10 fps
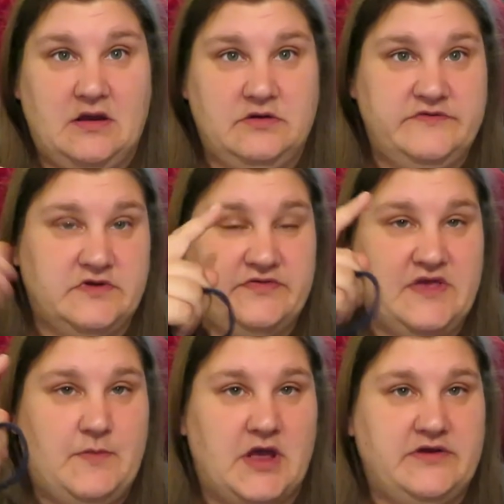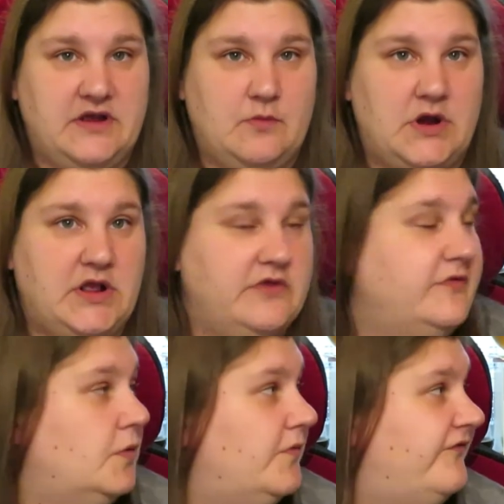I'm just going to say bye to him while he goes
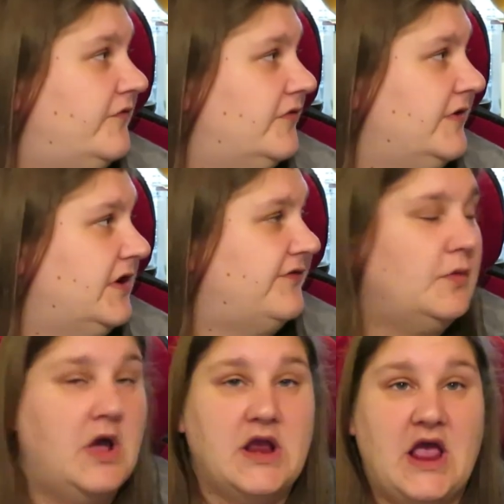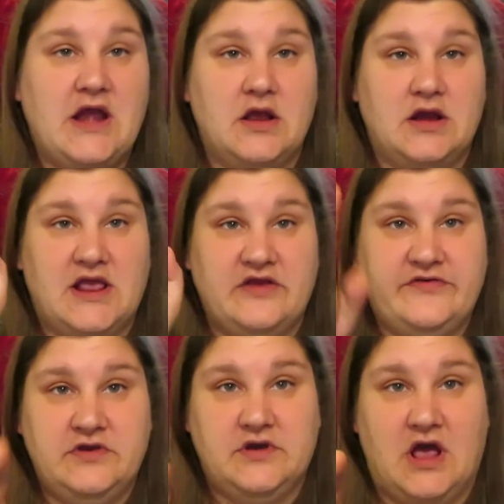to, before he goes to work. And I'm going to
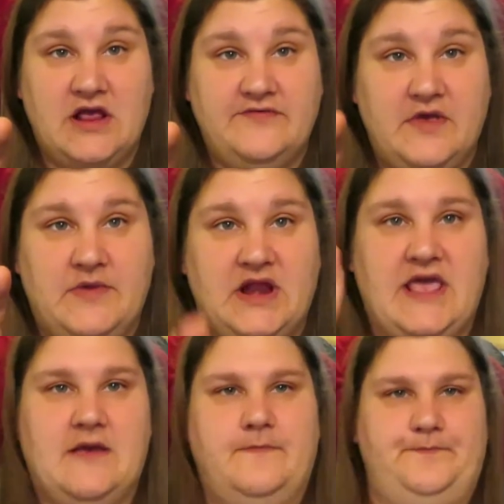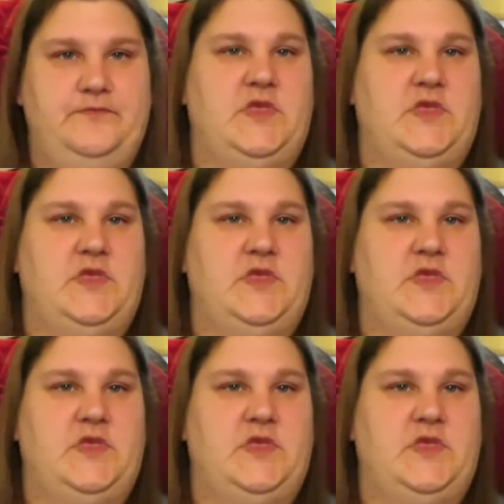catch you guys a bit later.